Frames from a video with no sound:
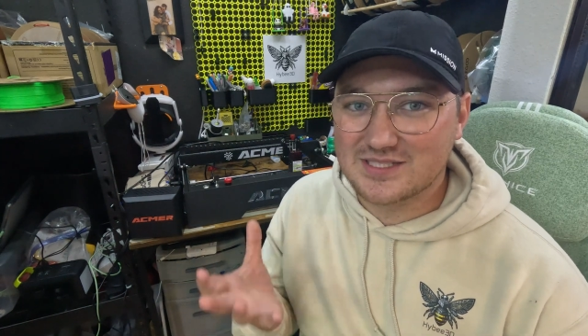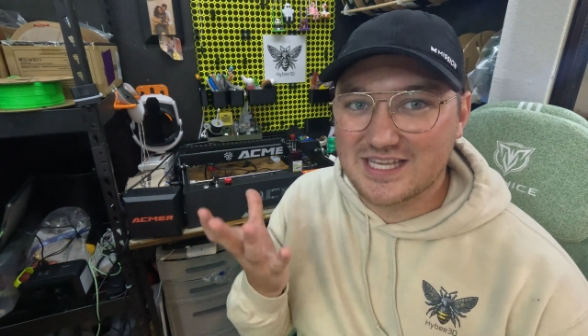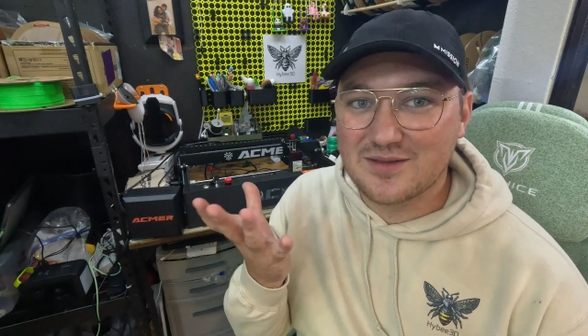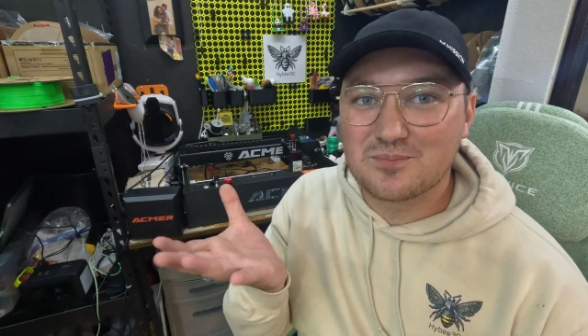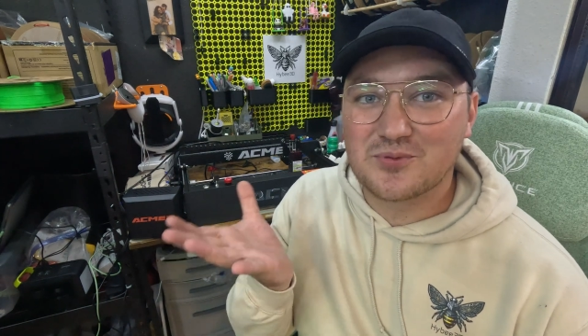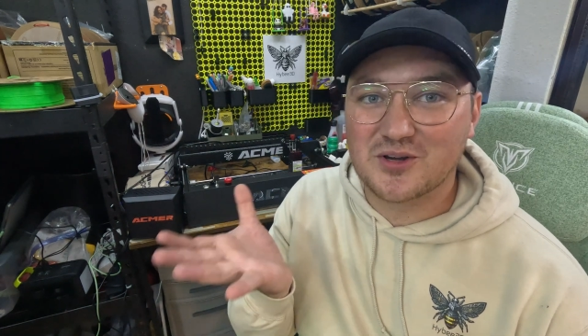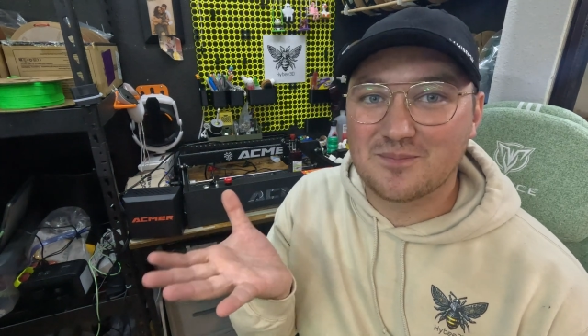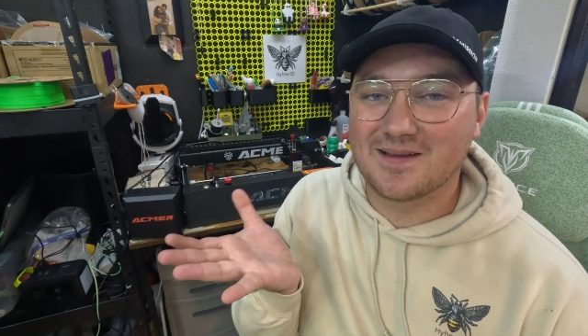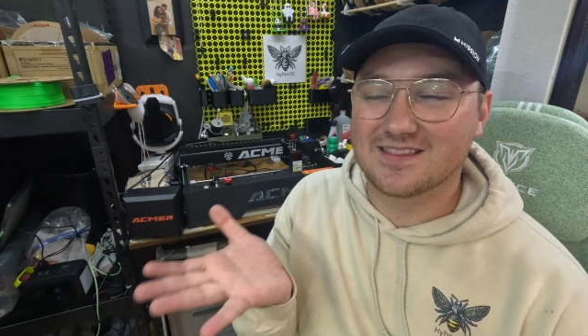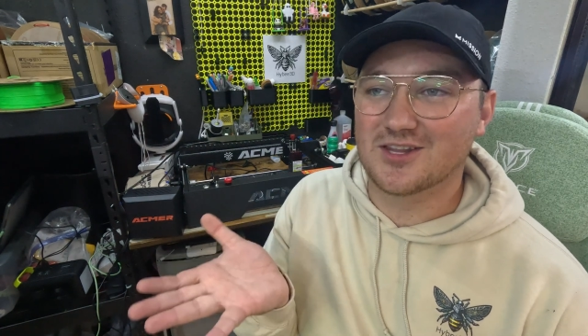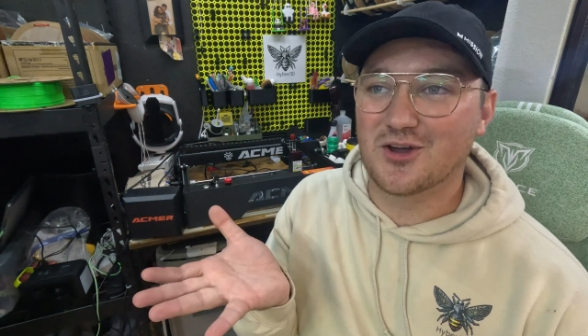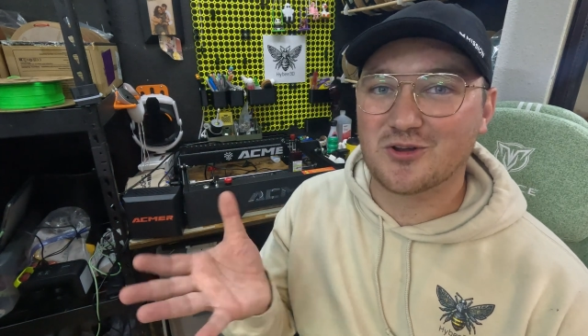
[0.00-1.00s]
to imprint
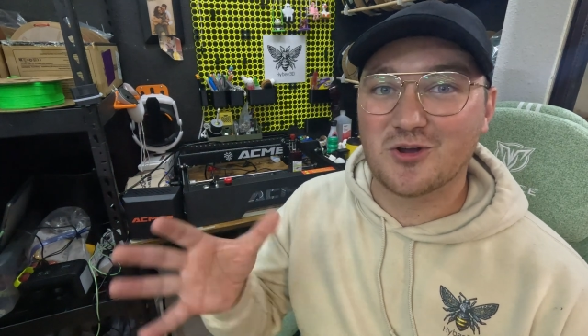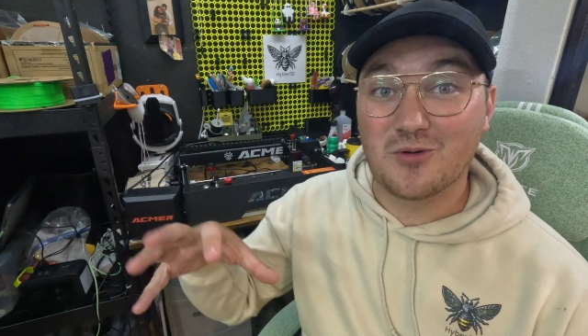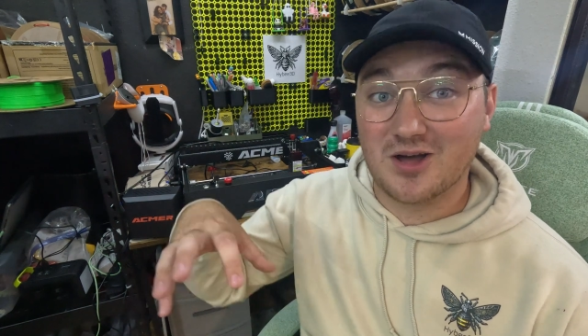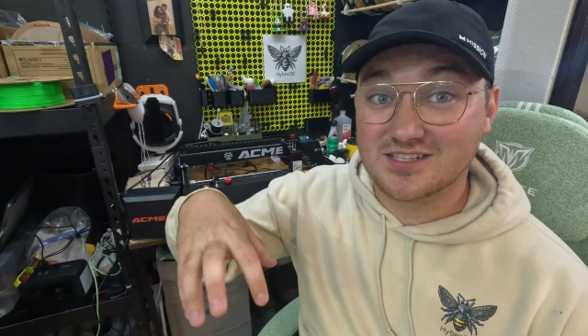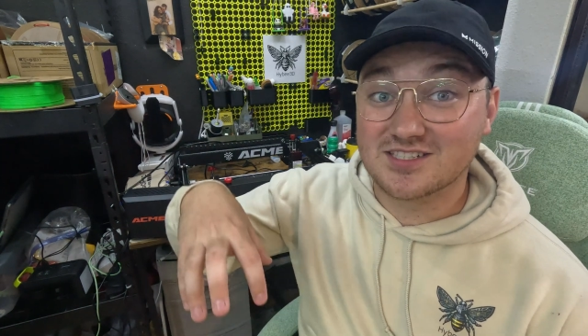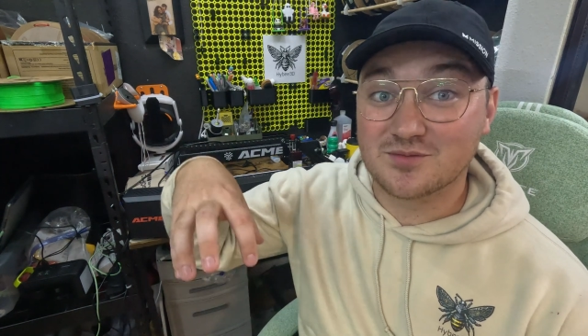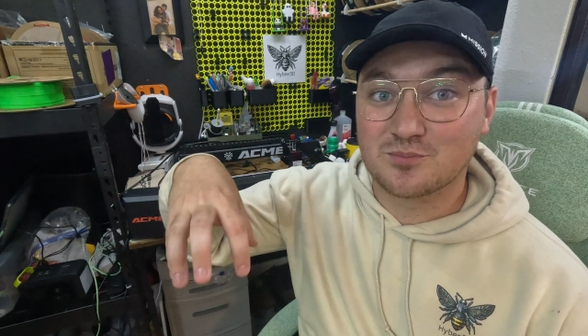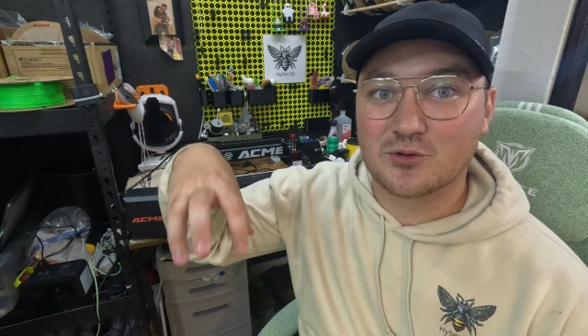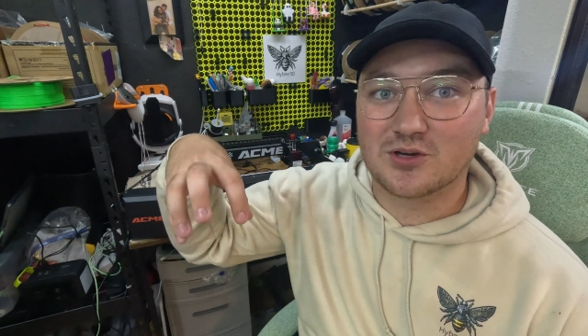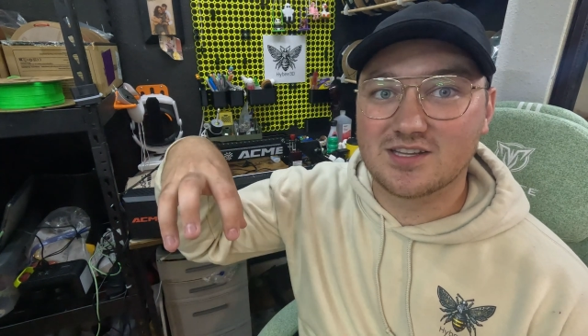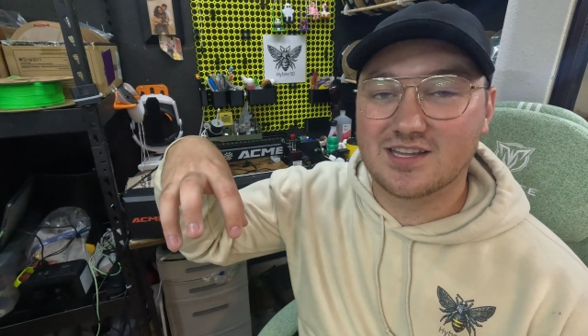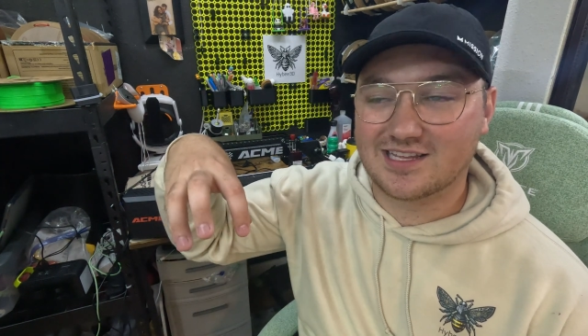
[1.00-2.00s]
my logo onto the
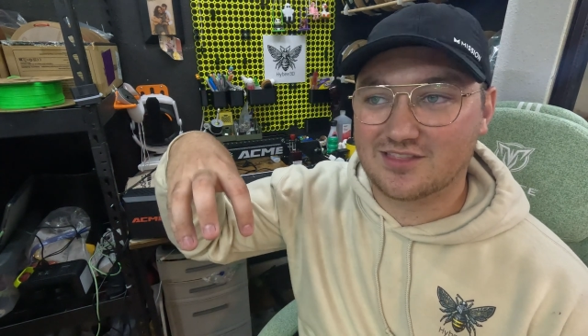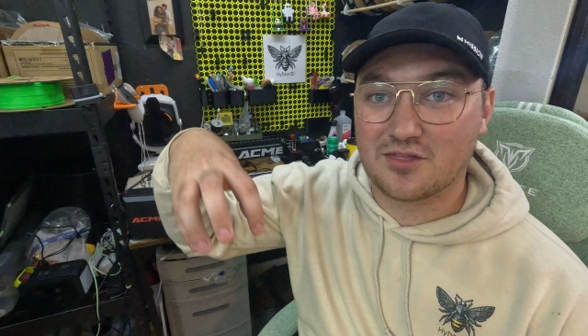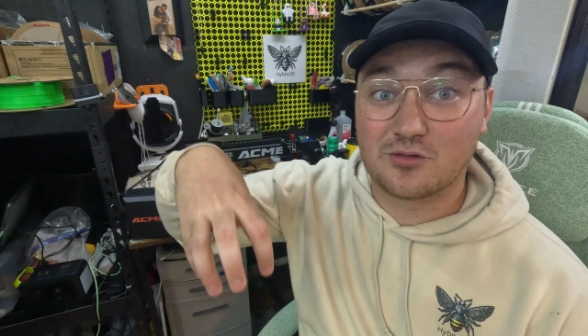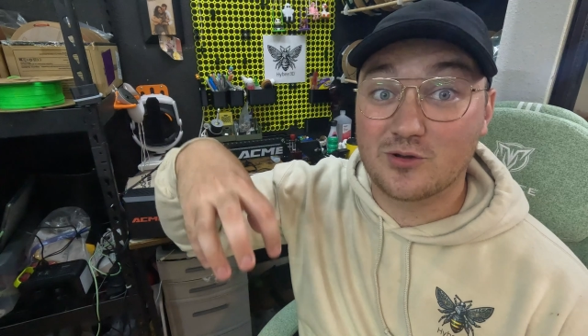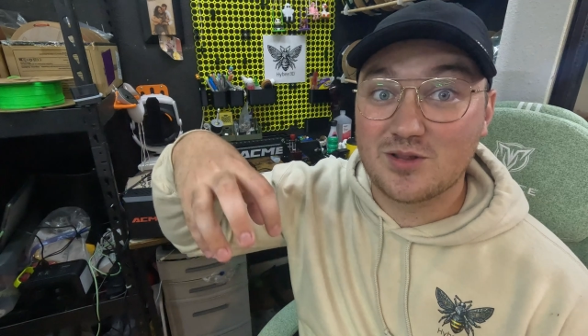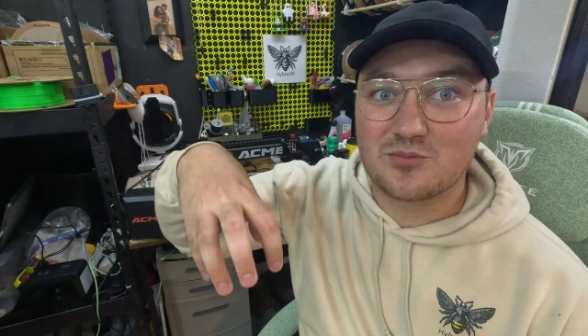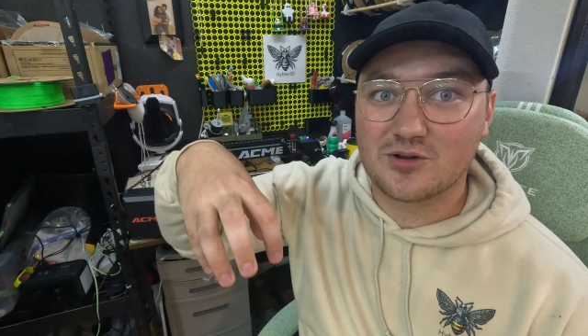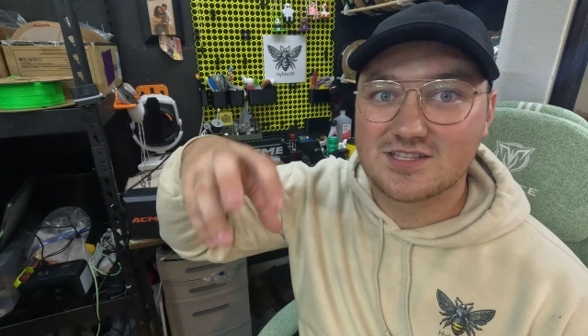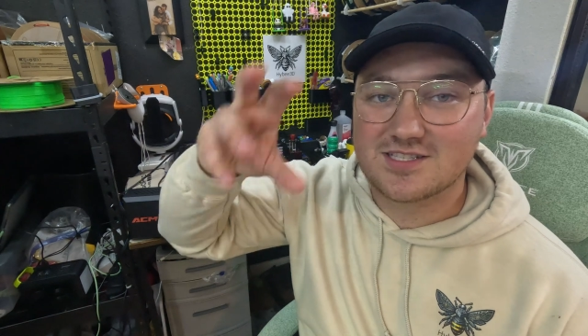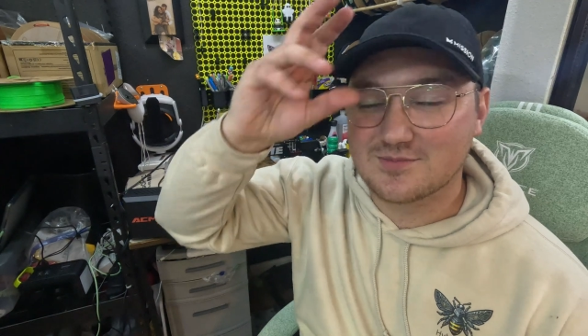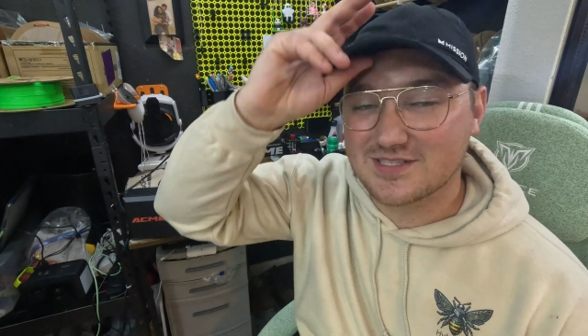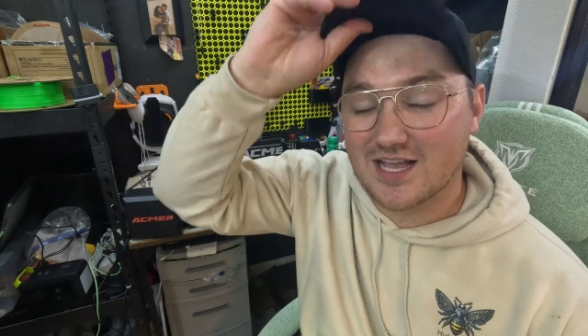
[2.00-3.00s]
print, like the 3D
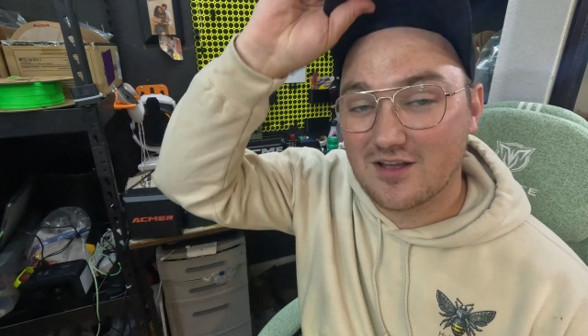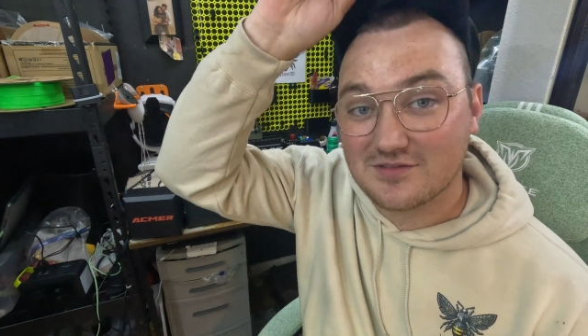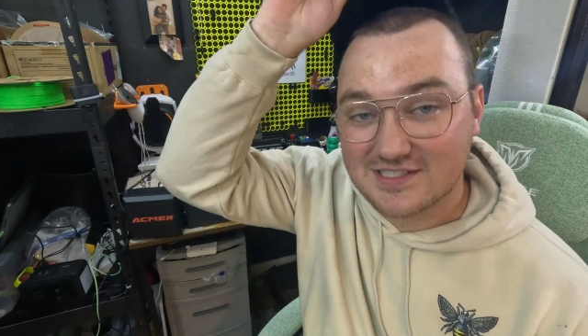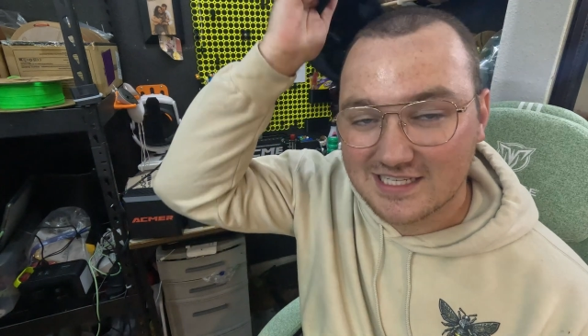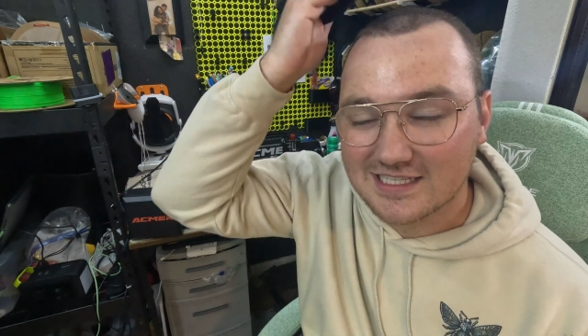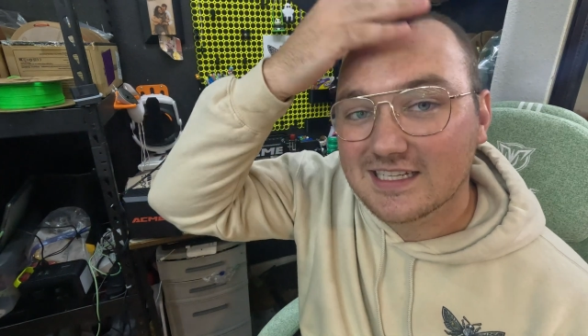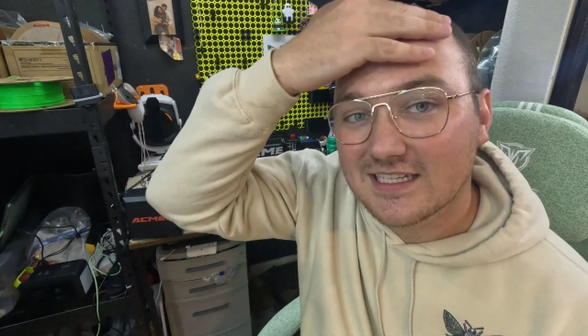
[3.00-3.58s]
prints themselves.